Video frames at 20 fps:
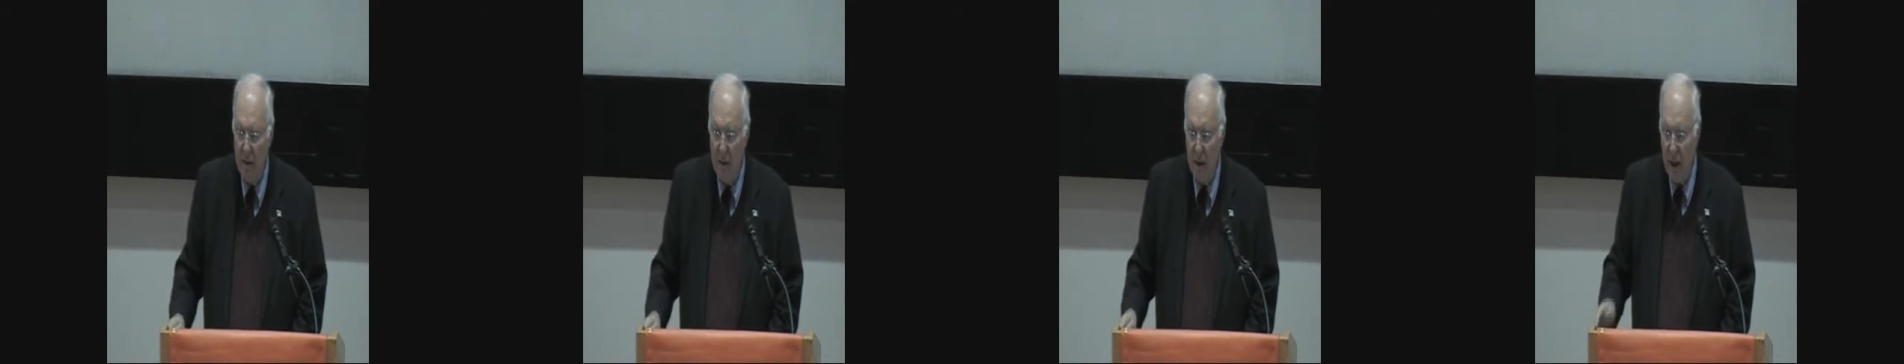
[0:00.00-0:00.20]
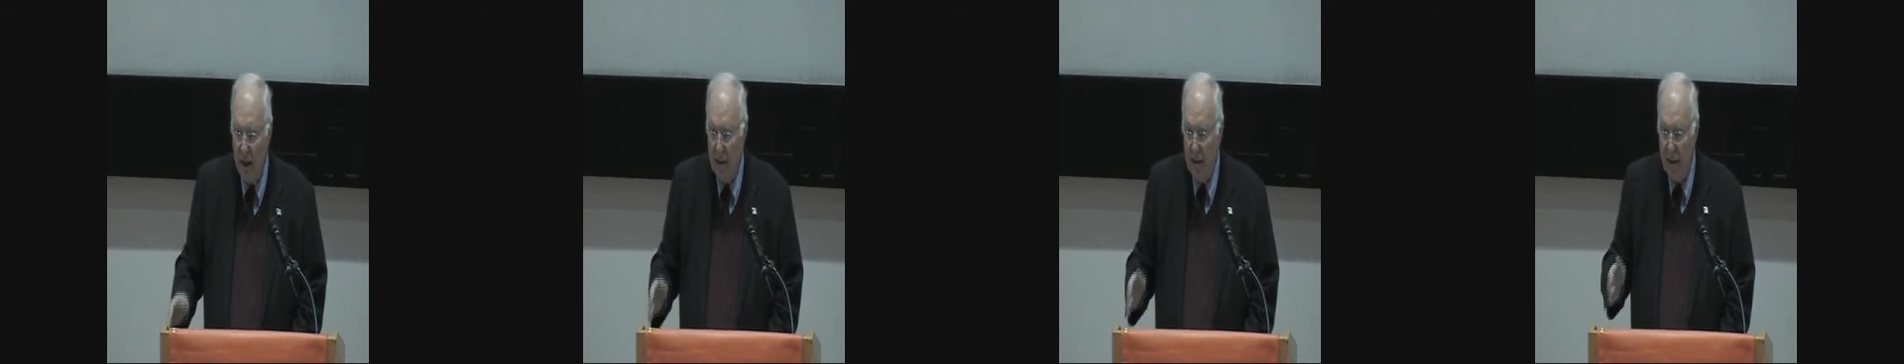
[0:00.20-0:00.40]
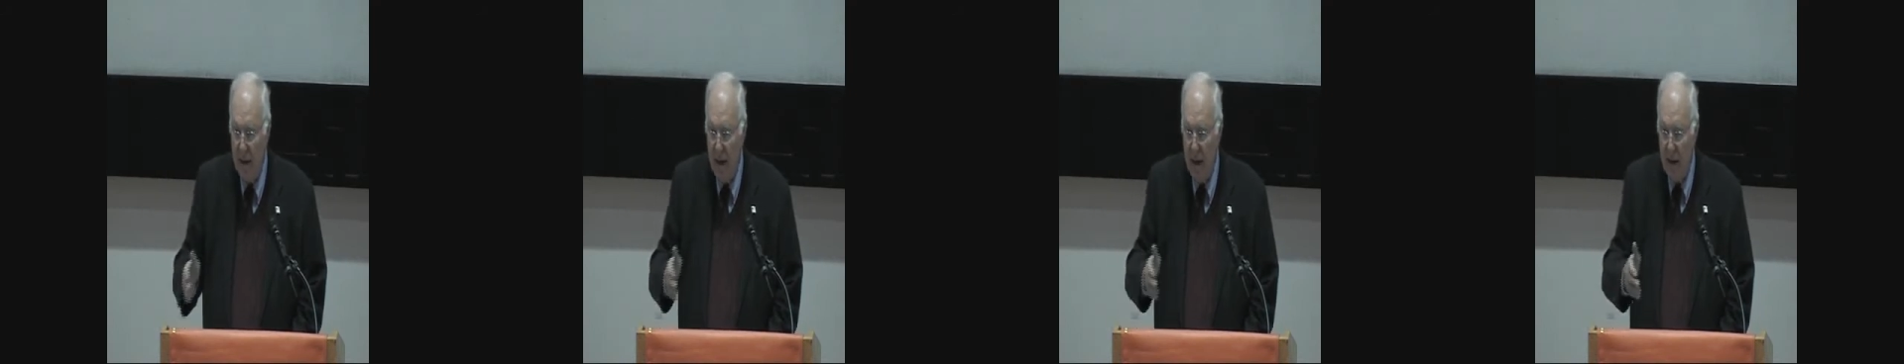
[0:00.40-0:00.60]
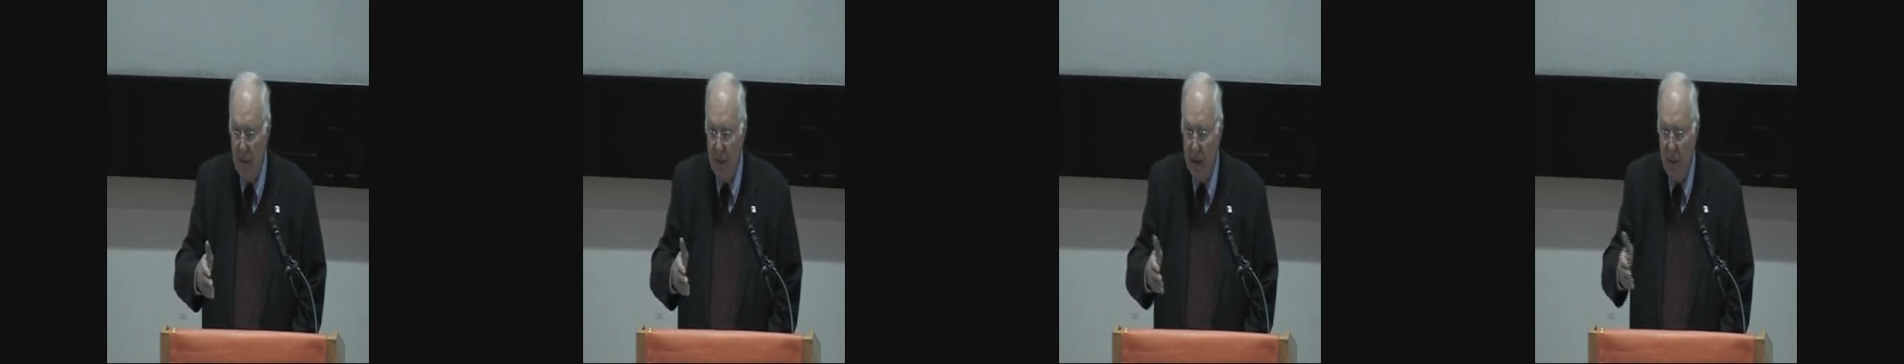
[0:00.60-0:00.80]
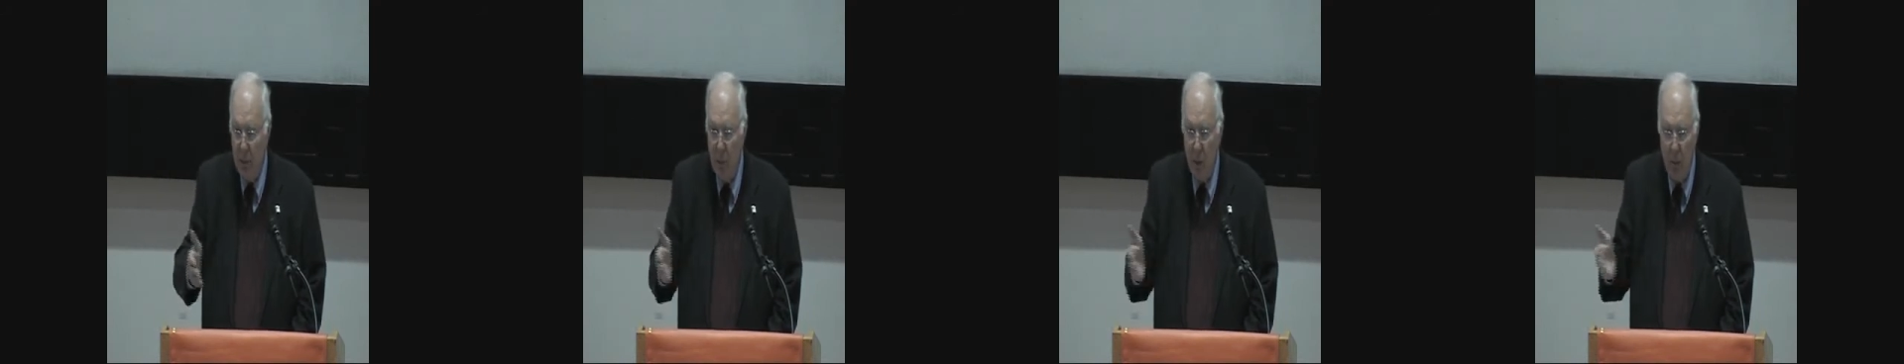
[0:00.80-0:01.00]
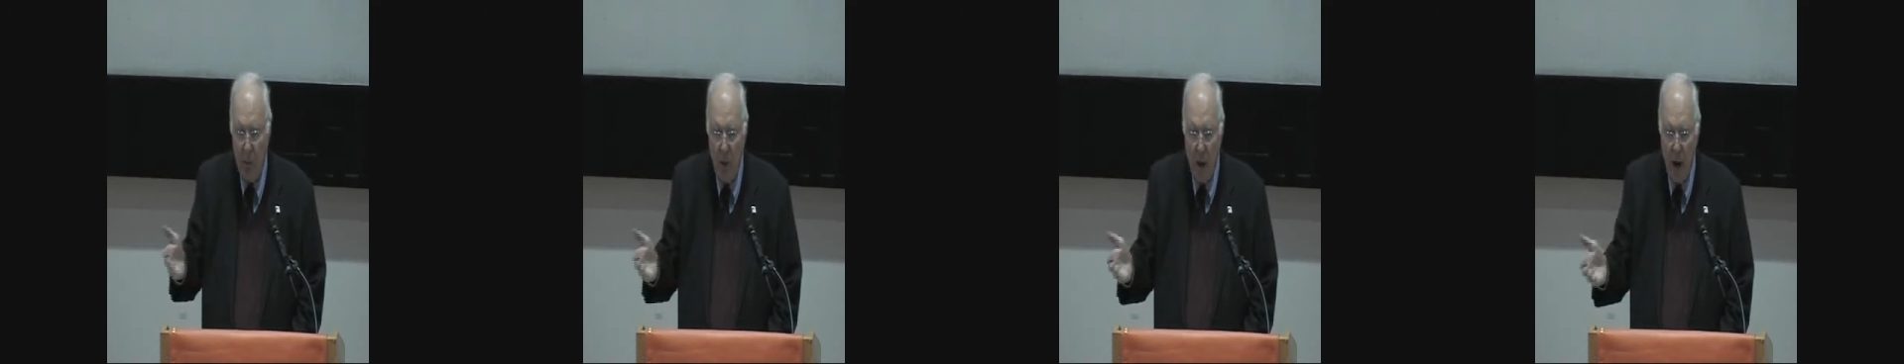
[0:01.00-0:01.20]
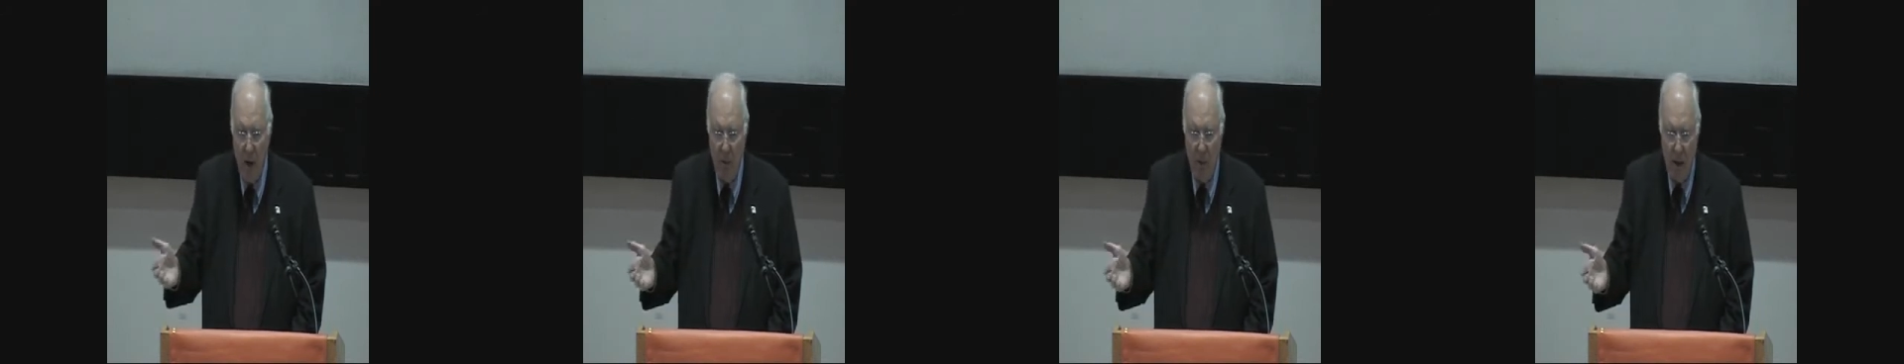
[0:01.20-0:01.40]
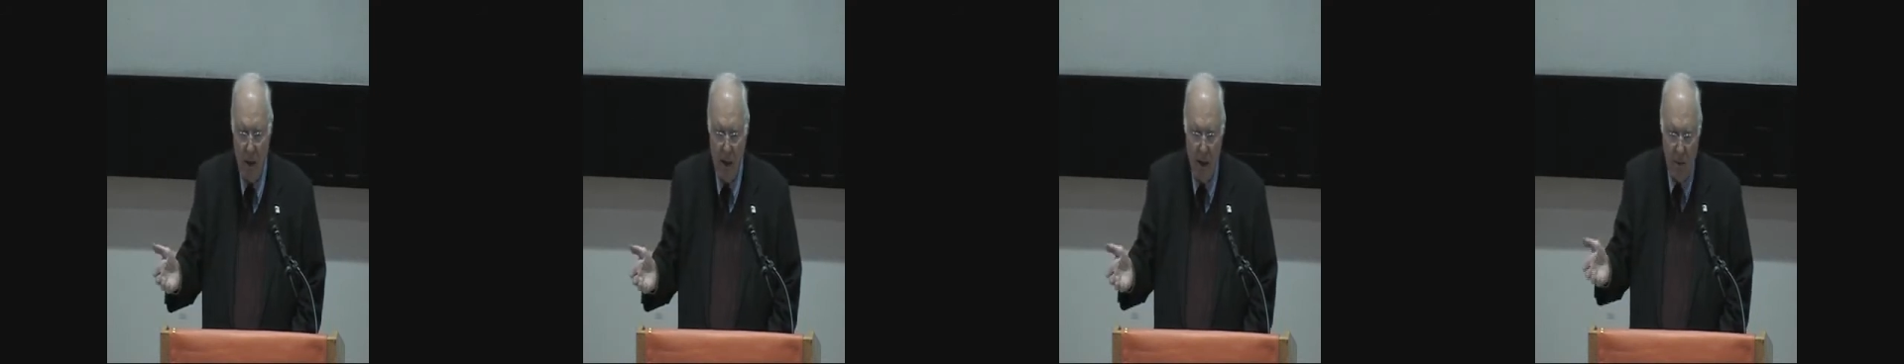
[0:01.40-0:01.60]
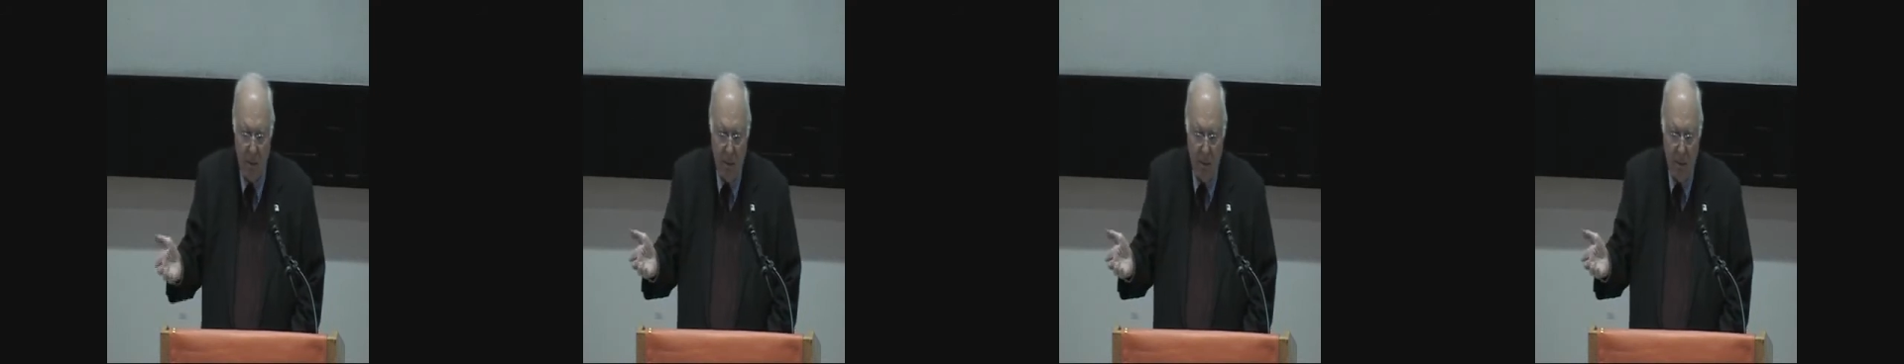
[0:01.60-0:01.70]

Now you know how to make more poverty.